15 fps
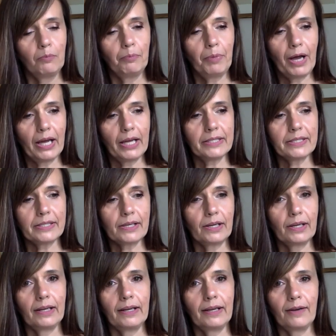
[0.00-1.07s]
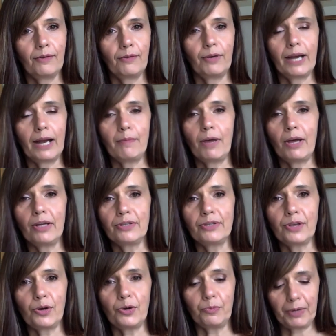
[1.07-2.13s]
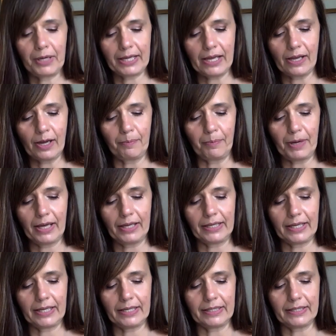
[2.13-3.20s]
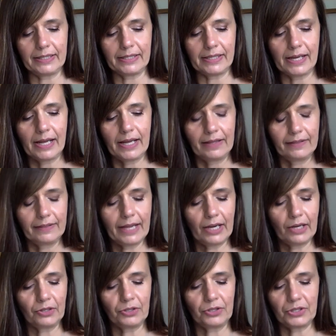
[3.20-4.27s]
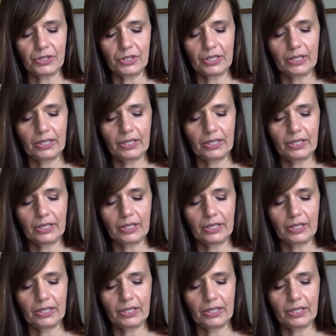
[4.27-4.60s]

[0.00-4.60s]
But what I'm also picking up on is there's